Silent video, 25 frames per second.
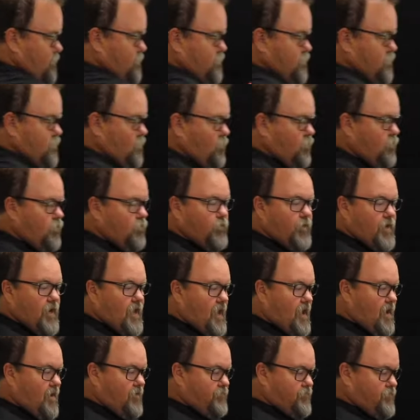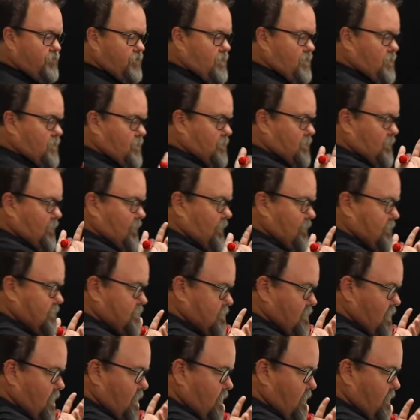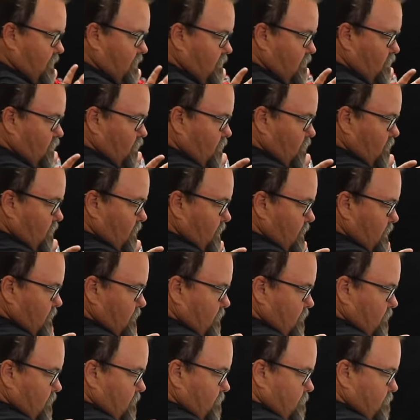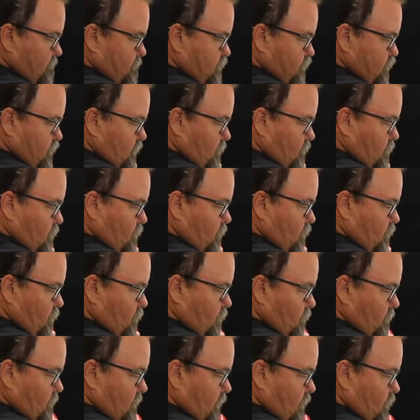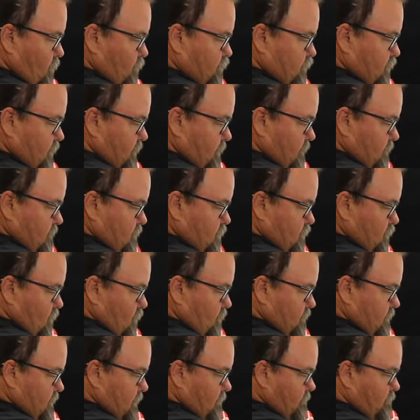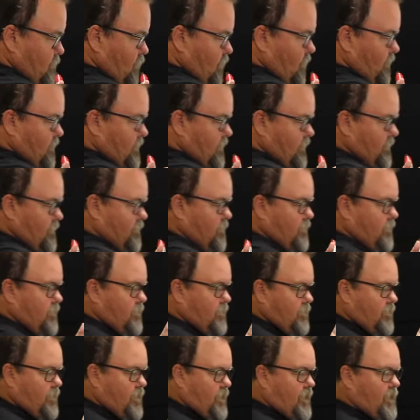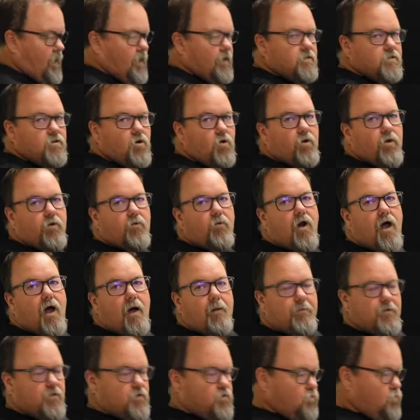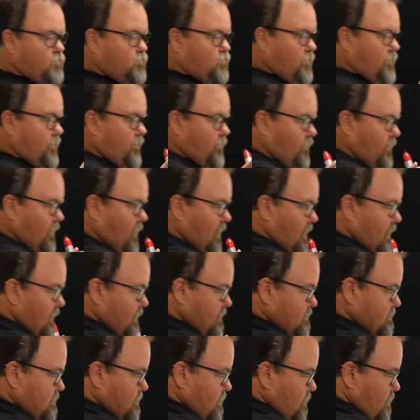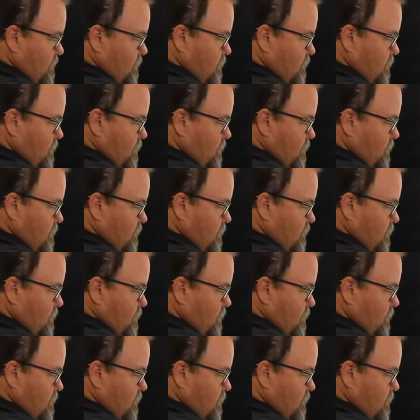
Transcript: So you would have, like, say you're in the general coaching consulting market and Tony Robbins was one of your guys.